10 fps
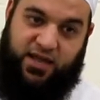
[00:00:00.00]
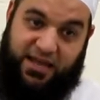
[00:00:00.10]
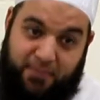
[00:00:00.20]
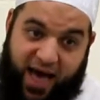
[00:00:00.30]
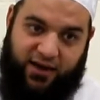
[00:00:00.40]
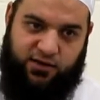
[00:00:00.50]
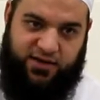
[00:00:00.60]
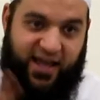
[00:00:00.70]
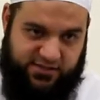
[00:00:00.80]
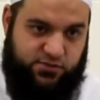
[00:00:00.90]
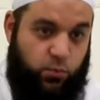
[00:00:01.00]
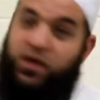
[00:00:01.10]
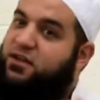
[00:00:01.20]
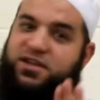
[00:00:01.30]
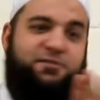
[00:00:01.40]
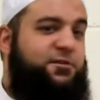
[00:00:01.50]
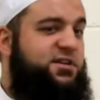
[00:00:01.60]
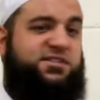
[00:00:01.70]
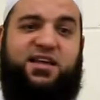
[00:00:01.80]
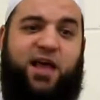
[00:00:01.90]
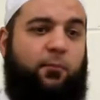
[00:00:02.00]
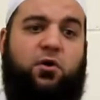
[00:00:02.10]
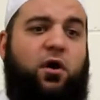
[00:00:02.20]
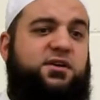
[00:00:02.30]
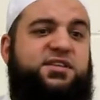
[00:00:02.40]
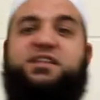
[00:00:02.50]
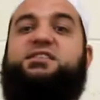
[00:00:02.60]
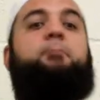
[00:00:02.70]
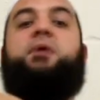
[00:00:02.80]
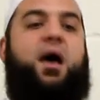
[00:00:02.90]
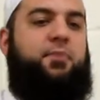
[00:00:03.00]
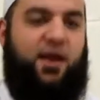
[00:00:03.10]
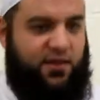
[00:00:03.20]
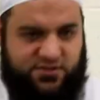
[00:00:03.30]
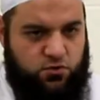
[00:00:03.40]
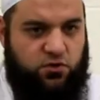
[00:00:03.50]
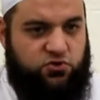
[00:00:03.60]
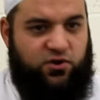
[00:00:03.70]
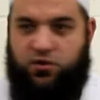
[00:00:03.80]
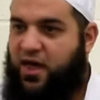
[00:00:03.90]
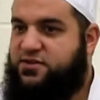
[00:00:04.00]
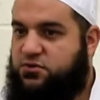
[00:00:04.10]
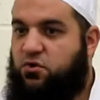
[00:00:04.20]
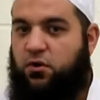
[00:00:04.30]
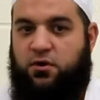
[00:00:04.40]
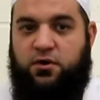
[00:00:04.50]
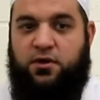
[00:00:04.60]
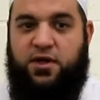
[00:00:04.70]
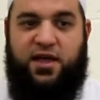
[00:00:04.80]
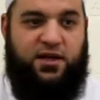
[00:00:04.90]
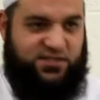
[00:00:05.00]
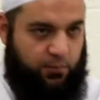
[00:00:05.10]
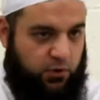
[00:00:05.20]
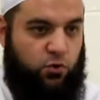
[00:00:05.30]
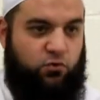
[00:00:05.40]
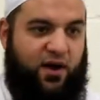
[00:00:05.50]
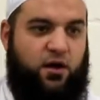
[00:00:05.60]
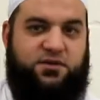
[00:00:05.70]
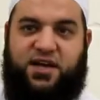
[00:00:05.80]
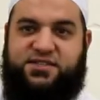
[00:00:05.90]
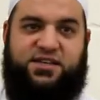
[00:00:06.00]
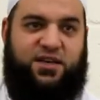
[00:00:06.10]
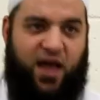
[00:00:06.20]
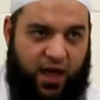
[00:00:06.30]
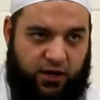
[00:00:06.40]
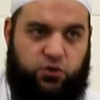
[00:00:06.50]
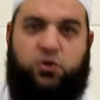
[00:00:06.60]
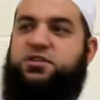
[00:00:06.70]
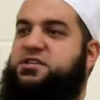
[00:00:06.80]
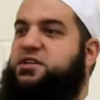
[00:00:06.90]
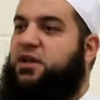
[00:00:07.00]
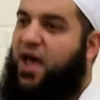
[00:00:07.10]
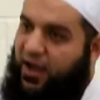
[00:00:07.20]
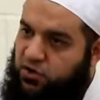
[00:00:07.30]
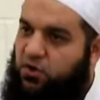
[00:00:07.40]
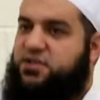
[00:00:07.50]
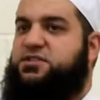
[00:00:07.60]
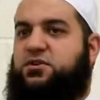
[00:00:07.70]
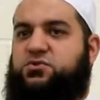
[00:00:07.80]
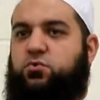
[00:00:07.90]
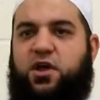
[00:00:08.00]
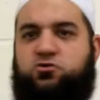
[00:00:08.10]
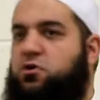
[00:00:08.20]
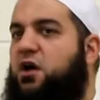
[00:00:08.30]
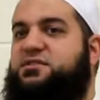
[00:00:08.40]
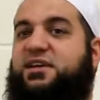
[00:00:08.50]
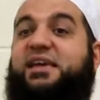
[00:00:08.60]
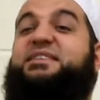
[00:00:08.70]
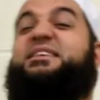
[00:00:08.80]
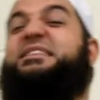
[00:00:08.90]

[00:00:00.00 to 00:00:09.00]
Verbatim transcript: Iman, yes, we can definitely say that. I'm not going to say sabra, that's not the, the case at all. Someone who recognizes Allah and acknowledges Allah, acknowledges Rasulullah, you can't say he's